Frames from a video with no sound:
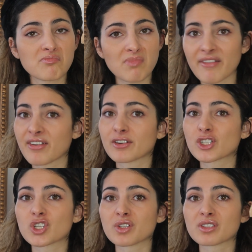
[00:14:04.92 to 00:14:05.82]
My
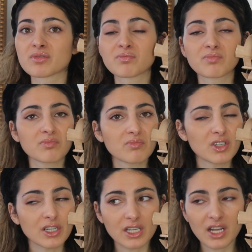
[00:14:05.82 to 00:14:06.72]
favorite shoes.
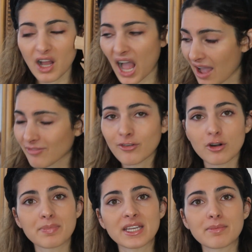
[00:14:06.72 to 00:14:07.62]
I have
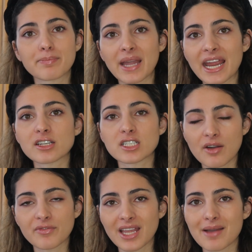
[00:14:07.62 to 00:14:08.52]
4 pairs
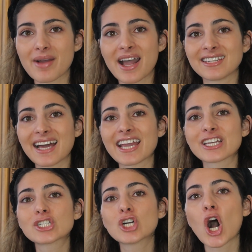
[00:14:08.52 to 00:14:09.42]
of them, and I
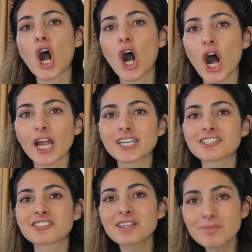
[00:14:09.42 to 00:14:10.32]
can't
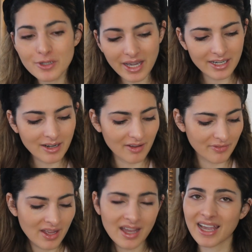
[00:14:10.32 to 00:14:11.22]
seem to get enough,
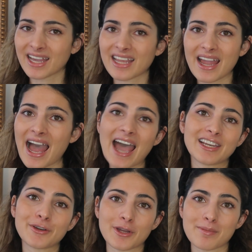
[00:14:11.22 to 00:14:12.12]
and I
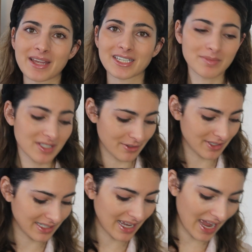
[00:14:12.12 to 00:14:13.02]
highly recommend them,
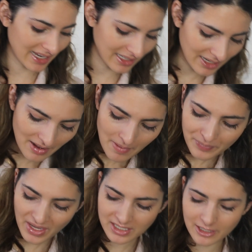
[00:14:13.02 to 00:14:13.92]
seriously highly.
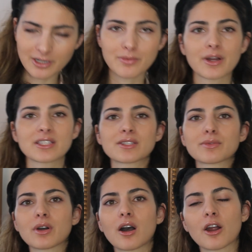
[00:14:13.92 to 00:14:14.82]
And the other ones
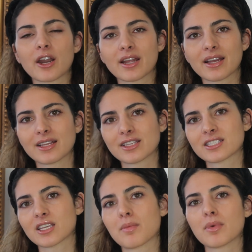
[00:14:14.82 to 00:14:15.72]
are
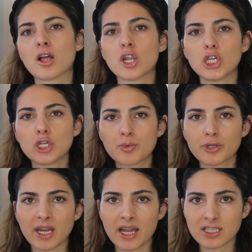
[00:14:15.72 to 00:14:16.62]
some
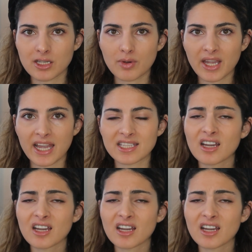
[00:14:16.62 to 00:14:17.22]
louboutin sockets.